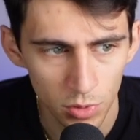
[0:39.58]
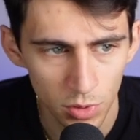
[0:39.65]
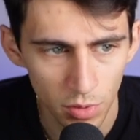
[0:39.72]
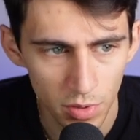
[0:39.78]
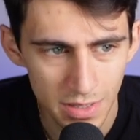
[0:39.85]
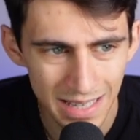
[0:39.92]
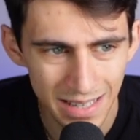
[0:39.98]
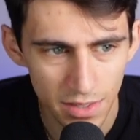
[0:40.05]
we'll
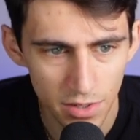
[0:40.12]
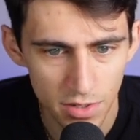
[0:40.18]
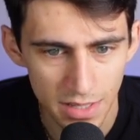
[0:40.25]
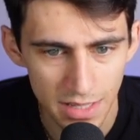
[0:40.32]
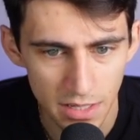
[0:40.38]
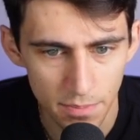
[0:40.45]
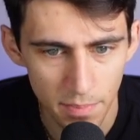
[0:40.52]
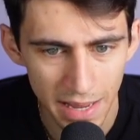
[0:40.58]
notice that there's
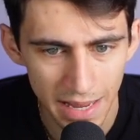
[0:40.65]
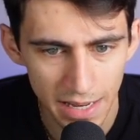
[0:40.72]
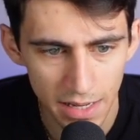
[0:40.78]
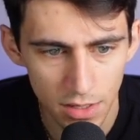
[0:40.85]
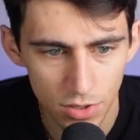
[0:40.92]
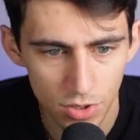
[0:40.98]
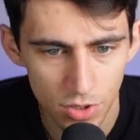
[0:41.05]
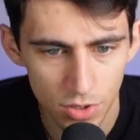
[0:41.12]
this
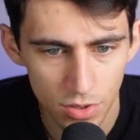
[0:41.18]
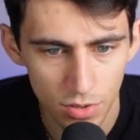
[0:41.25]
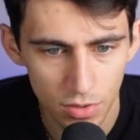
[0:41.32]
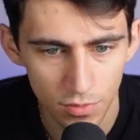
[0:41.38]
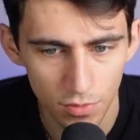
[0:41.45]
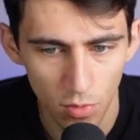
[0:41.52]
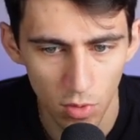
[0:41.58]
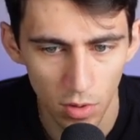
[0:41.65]
page
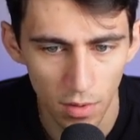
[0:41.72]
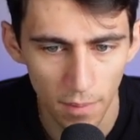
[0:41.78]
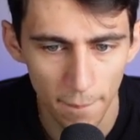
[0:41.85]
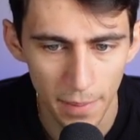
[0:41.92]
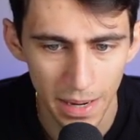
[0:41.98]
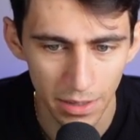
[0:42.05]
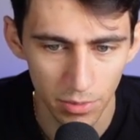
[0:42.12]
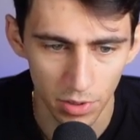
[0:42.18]
for
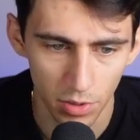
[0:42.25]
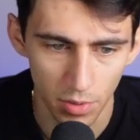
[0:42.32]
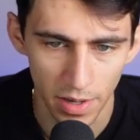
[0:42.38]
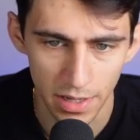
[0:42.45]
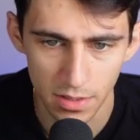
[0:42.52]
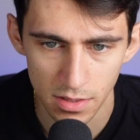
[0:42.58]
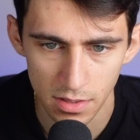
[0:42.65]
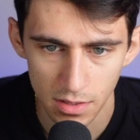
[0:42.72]
my
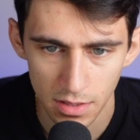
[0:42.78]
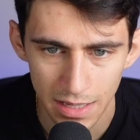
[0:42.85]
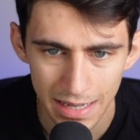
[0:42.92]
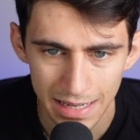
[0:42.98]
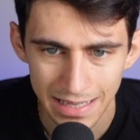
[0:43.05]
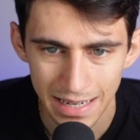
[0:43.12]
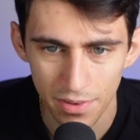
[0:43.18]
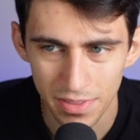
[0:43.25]
requests.
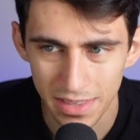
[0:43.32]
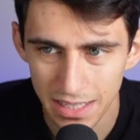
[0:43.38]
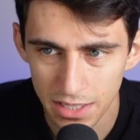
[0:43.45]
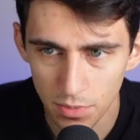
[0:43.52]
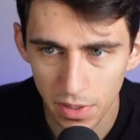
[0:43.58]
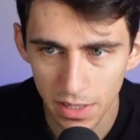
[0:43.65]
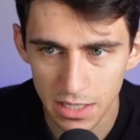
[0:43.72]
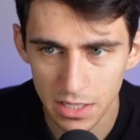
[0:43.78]
Now,
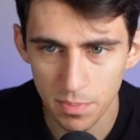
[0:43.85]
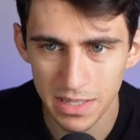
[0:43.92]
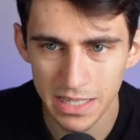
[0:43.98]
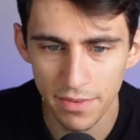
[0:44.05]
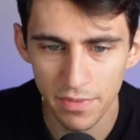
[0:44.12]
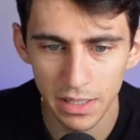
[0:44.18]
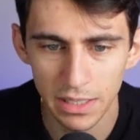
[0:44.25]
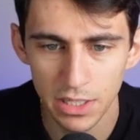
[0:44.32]
this one is
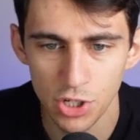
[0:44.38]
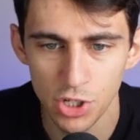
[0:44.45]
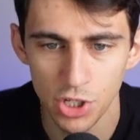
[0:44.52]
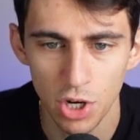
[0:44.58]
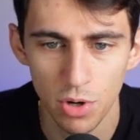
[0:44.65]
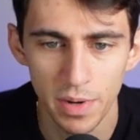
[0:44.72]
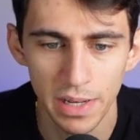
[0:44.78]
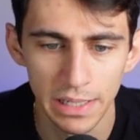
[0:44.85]
specifically
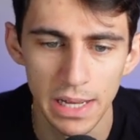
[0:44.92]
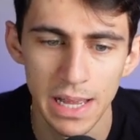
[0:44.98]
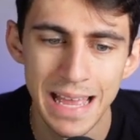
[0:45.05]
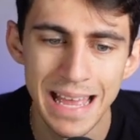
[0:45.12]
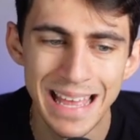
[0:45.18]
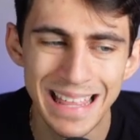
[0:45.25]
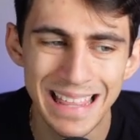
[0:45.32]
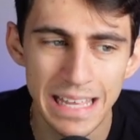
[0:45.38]
showing
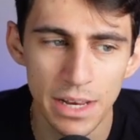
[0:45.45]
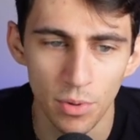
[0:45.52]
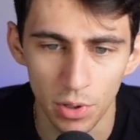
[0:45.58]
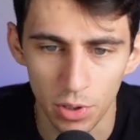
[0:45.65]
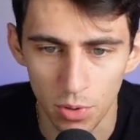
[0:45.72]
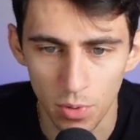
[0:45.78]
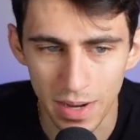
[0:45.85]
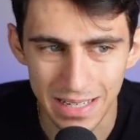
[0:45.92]
the
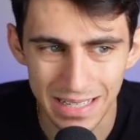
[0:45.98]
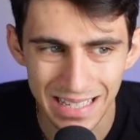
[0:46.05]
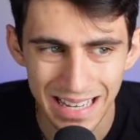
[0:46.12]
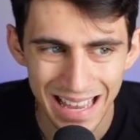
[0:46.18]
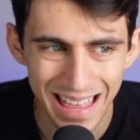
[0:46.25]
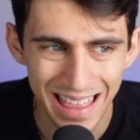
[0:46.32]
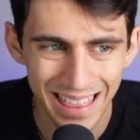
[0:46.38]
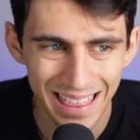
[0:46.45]
requests
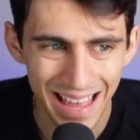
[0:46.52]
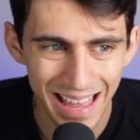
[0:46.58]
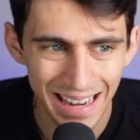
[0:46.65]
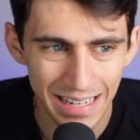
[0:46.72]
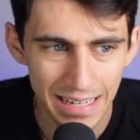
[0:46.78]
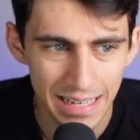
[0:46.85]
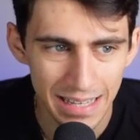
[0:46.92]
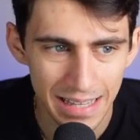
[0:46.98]

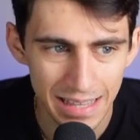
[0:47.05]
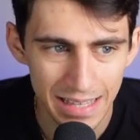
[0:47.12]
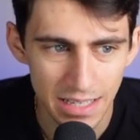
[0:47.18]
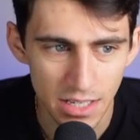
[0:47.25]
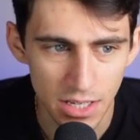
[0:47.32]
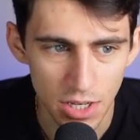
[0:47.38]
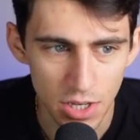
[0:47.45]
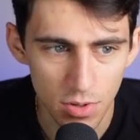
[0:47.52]
that
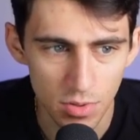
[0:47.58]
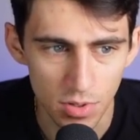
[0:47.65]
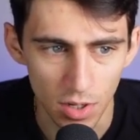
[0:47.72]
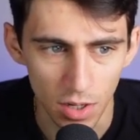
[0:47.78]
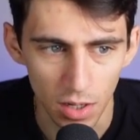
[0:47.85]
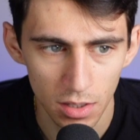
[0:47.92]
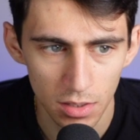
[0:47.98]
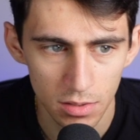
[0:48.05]
this
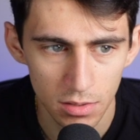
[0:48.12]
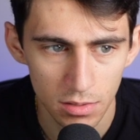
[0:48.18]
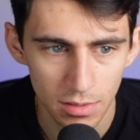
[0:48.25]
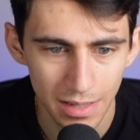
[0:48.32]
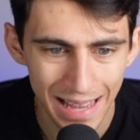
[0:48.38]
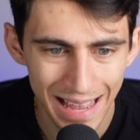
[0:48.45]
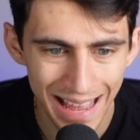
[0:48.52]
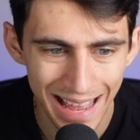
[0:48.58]
user
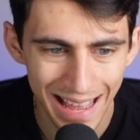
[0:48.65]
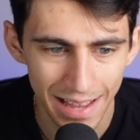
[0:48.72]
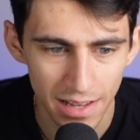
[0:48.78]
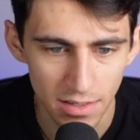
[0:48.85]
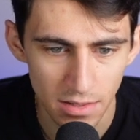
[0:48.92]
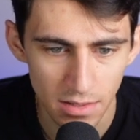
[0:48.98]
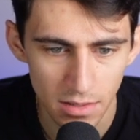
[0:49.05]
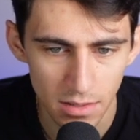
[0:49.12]

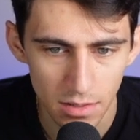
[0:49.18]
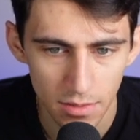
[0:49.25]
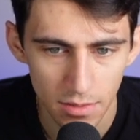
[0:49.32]
has.